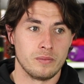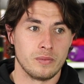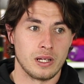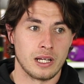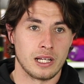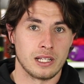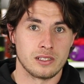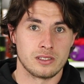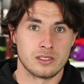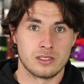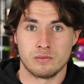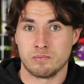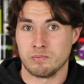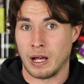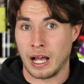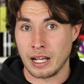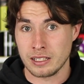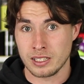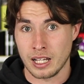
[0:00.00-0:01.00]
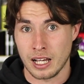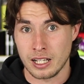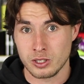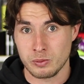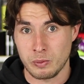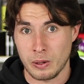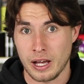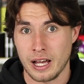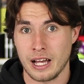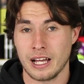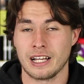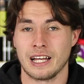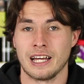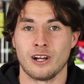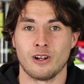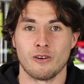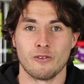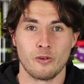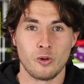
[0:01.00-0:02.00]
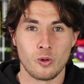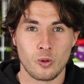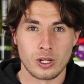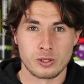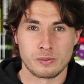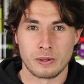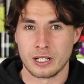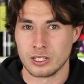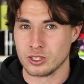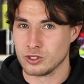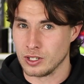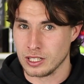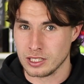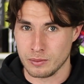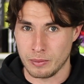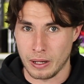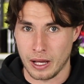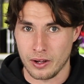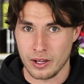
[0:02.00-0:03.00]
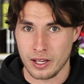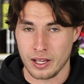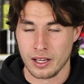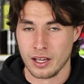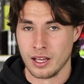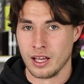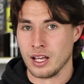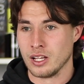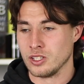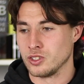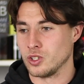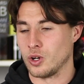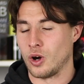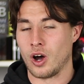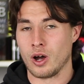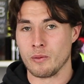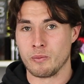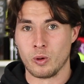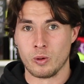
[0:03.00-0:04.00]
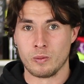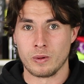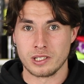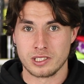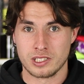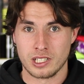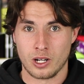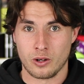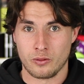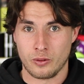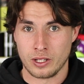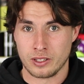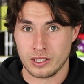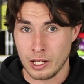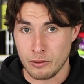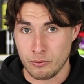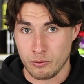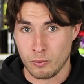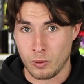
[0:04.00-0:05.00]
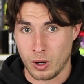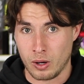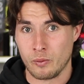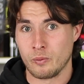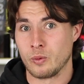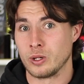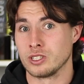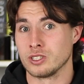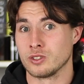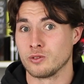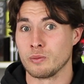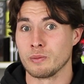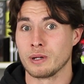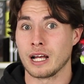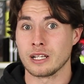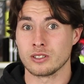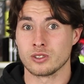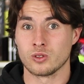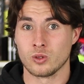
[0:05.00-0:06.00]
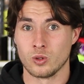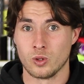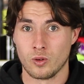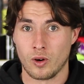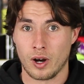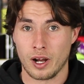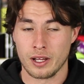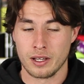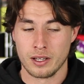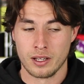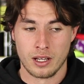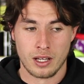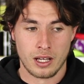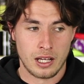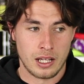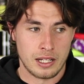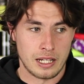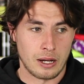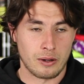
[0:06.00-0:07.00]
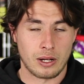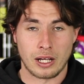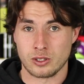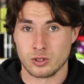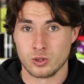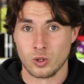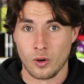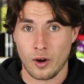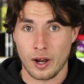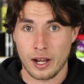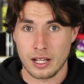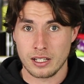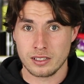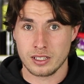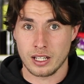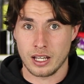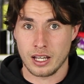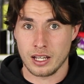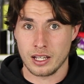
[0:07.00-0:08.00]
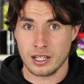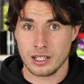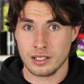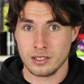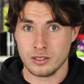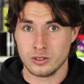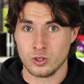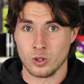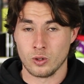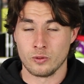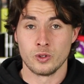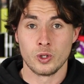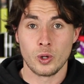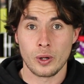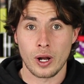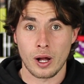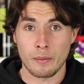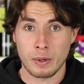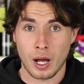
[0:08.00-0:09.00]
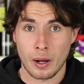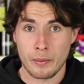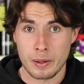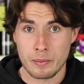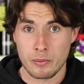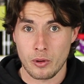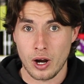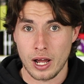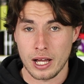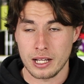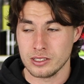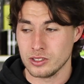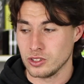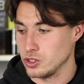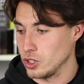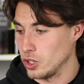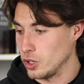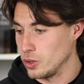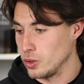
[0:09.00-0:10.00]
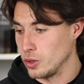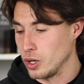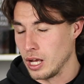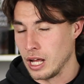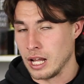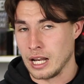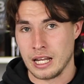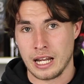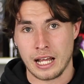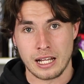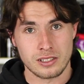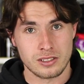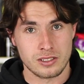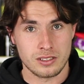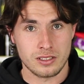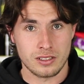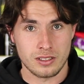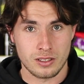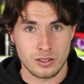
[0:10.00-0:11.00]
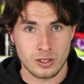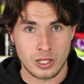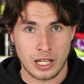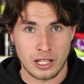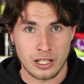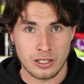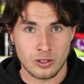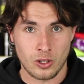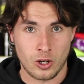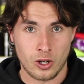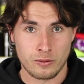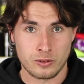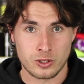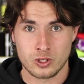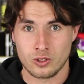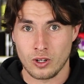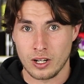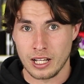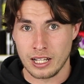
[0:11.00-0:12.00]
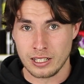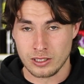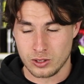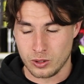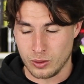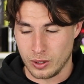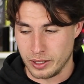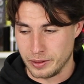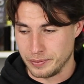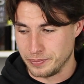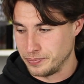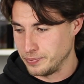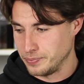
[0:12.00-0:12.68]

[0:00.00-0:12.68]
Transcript: is Hassan's bag, and I've always been intrigued about it. So I bought myself a different one, which is from Castore. Now, Castore is a sort of new and upcoming brand, so let's dive straight into it.